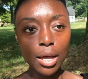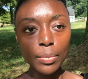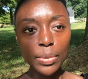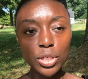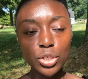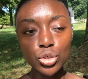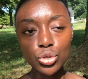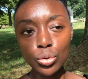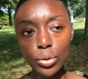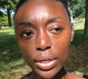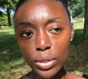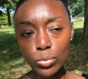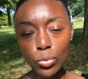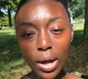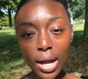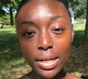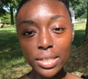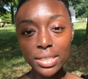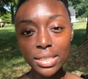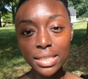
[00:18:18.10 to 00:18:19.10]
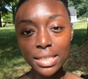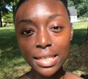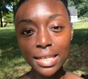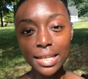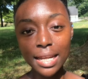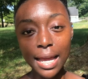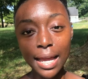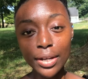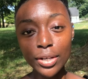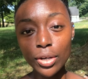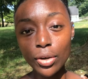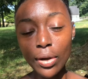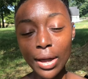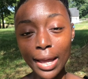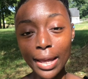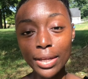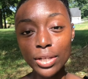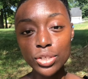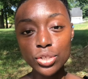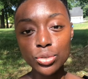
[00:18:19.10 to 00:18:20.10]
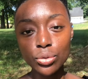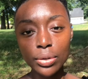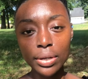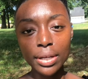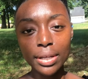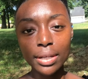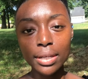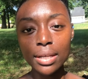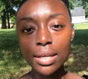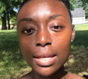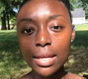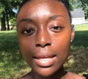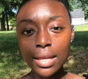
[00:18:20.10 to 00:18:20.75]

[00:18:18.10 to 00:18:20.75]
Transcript: enjoyed watching it. I know I enjoyed